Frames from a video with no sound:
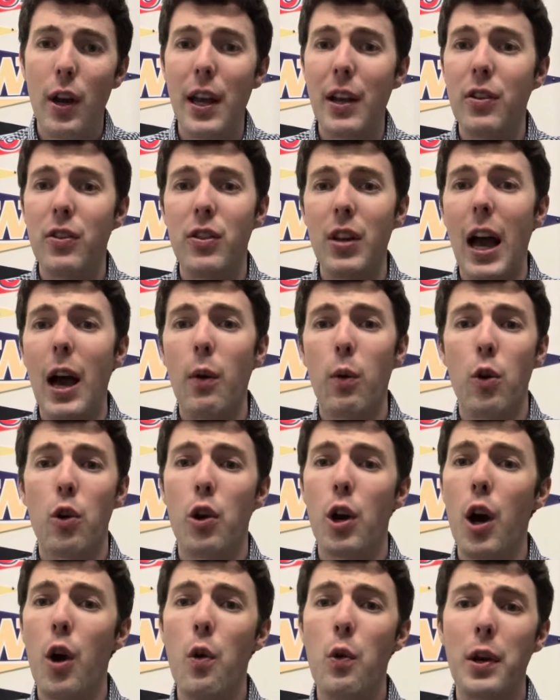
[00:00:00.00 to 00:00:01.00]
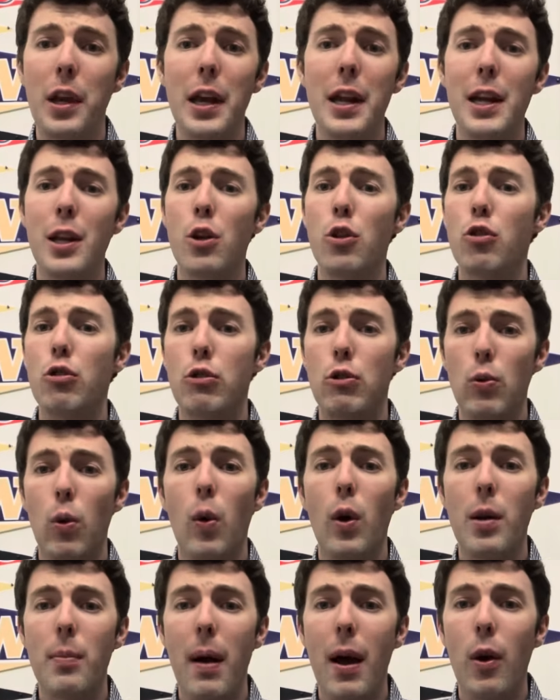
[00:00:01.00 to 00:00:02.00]
a sour note, getting
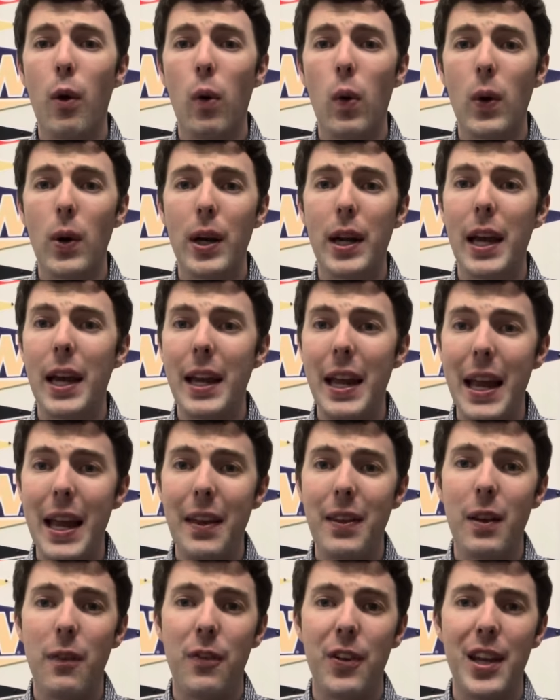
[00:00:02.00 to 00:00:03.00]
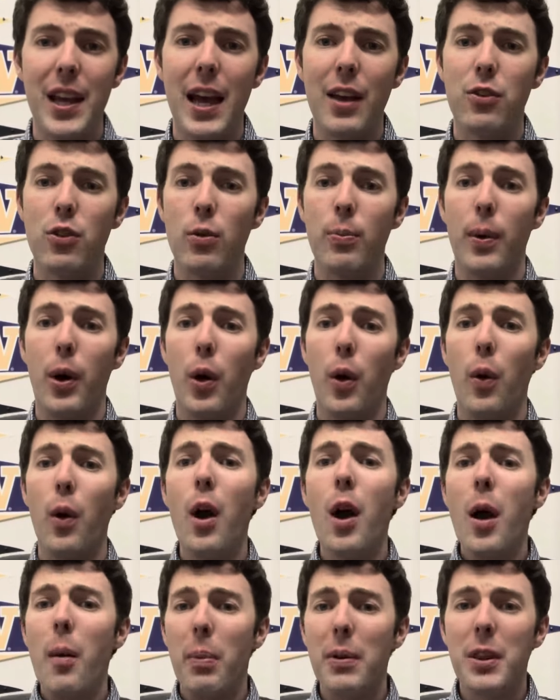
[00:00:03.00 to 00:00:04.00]
destroyed by Oregon in the Fiesta Bowl,
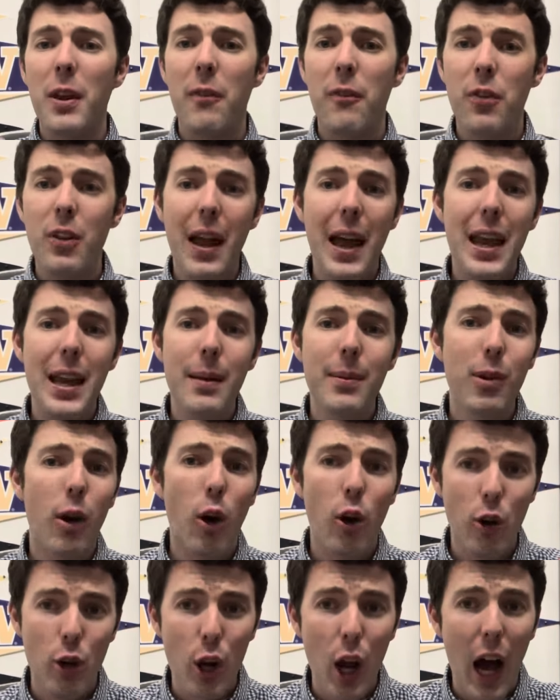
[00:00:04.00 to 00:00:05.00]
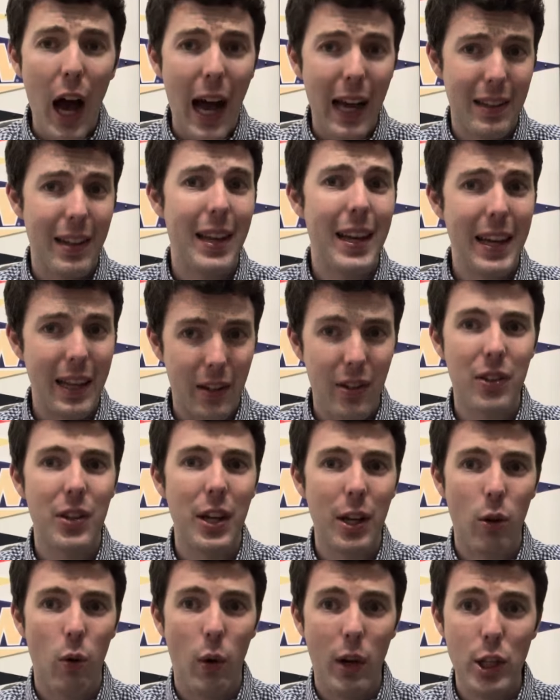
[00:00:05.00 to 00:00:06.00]
but the flames are not
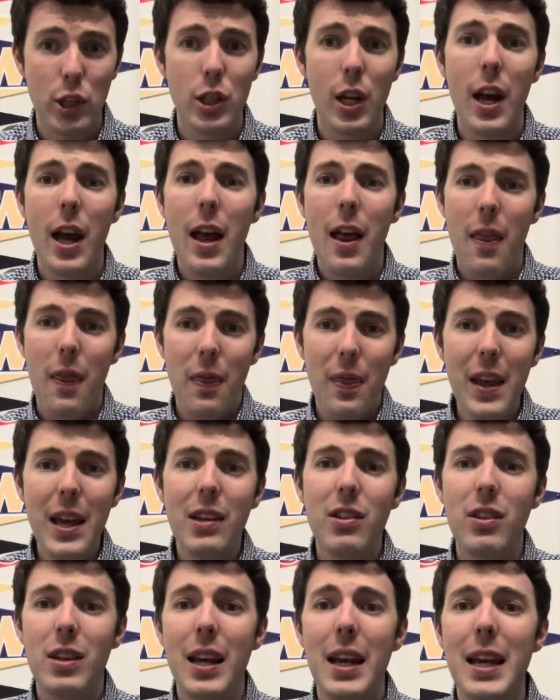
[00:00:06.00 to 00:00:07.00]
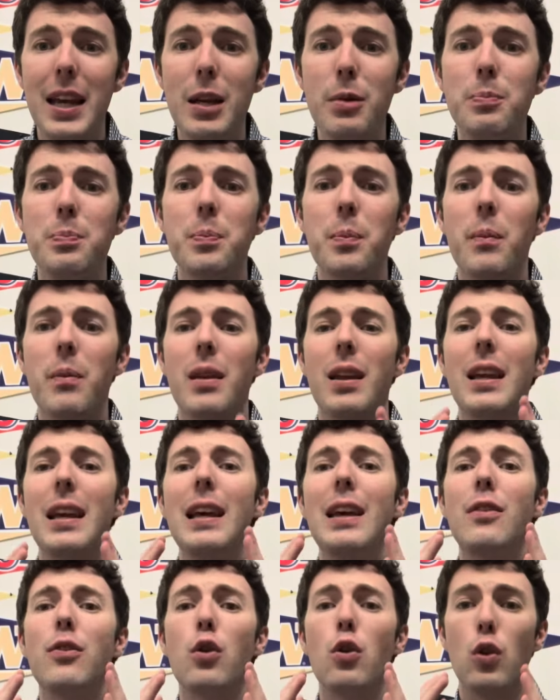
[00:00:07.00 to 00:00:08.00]
extinguished. This team
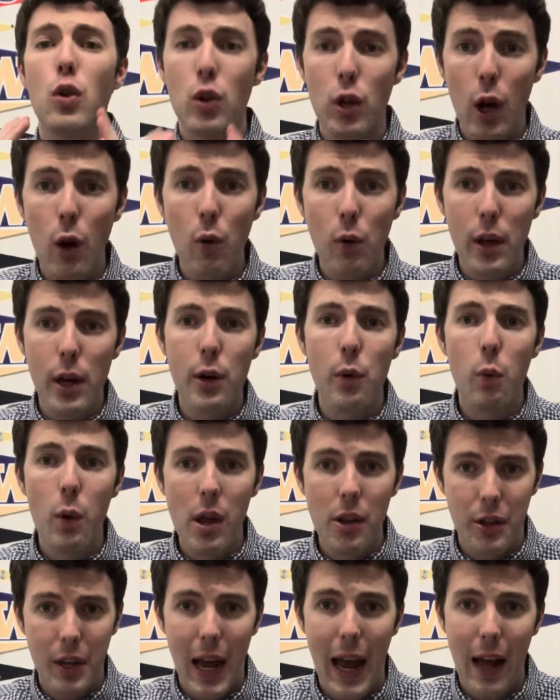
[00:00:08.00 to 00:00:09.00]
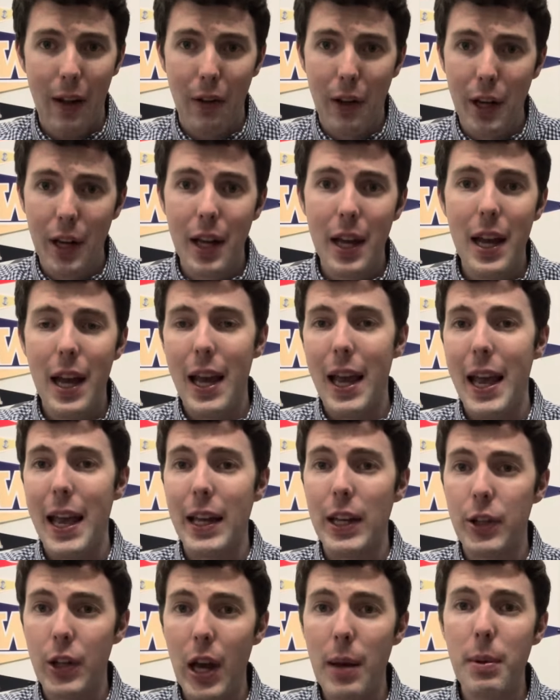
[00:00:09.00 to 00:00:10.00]
is loaded with talent,
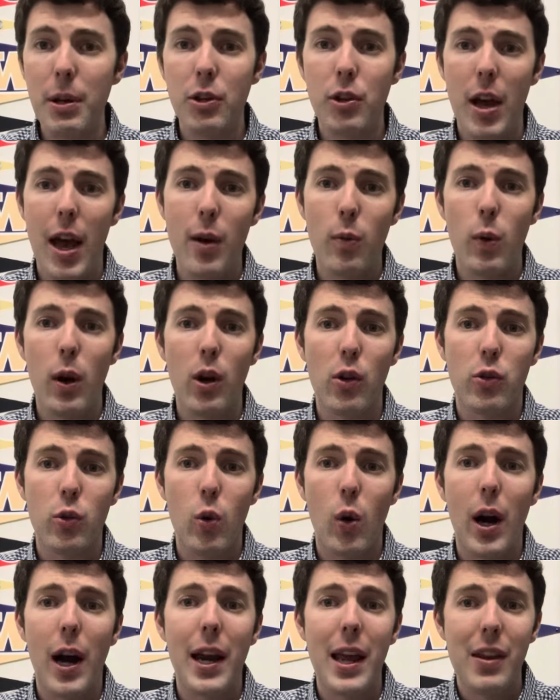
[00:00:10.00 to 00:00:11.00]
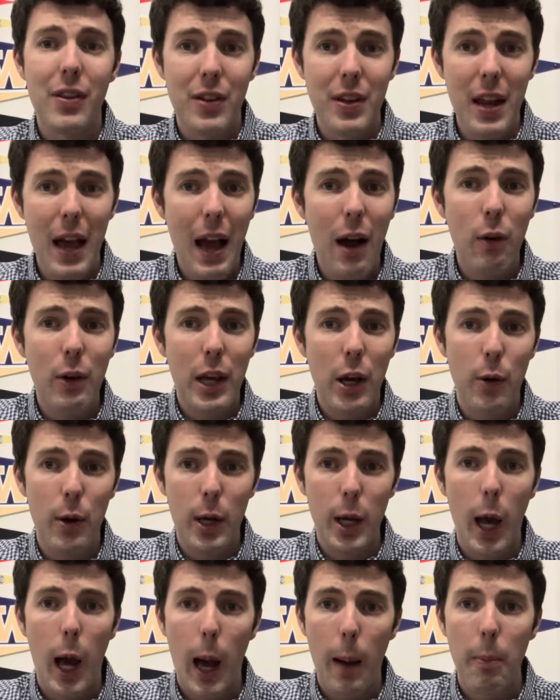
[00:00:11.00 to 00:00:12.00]
and Jamie Chadwell's squad is now gearing
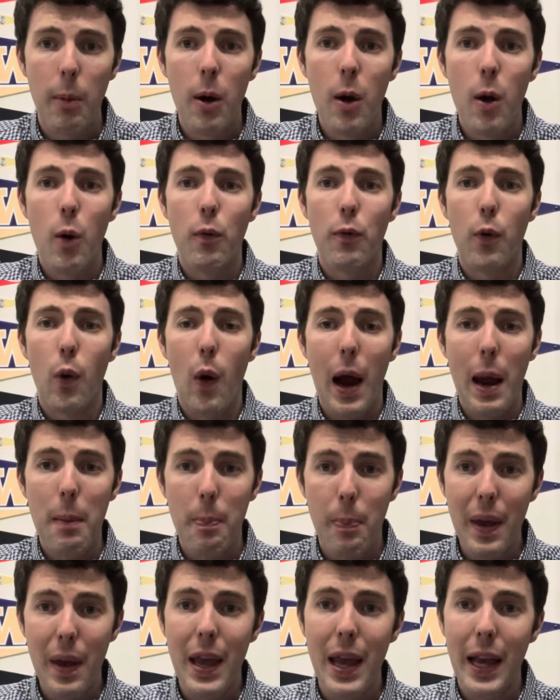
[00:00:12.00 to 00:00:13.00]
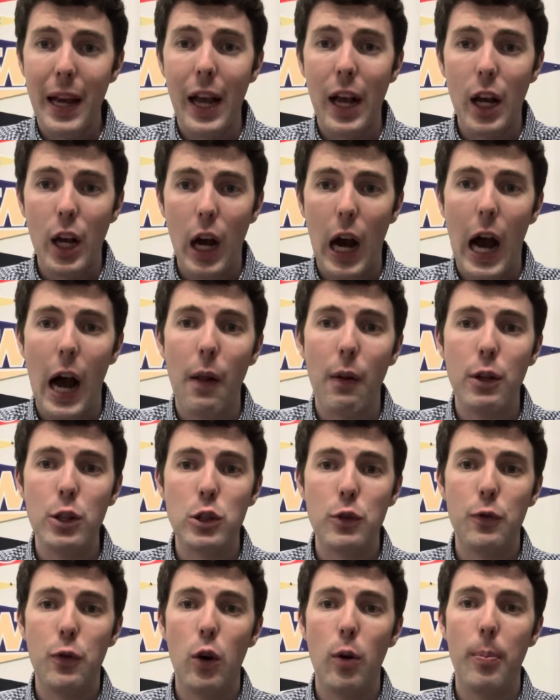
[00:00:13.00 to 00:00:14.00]
up for a big college
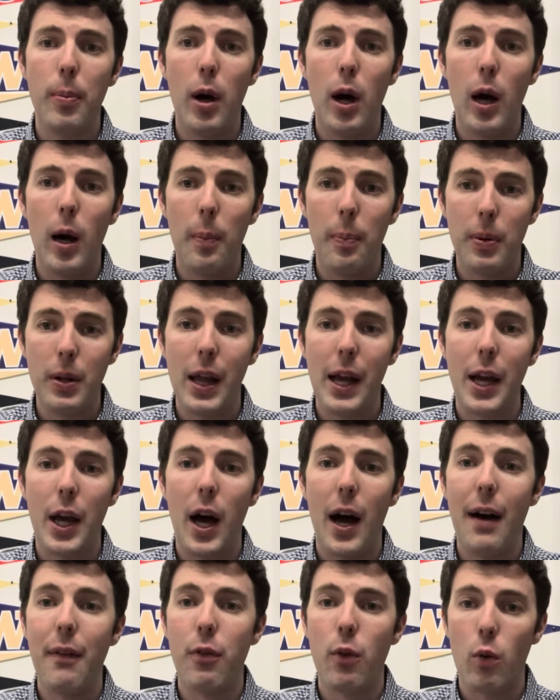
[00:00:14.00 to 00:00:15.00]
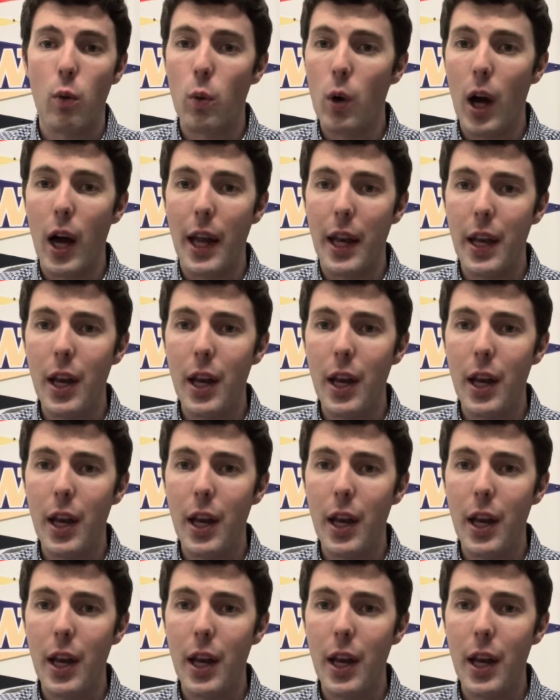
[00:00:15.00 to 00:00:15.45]
football playoff run.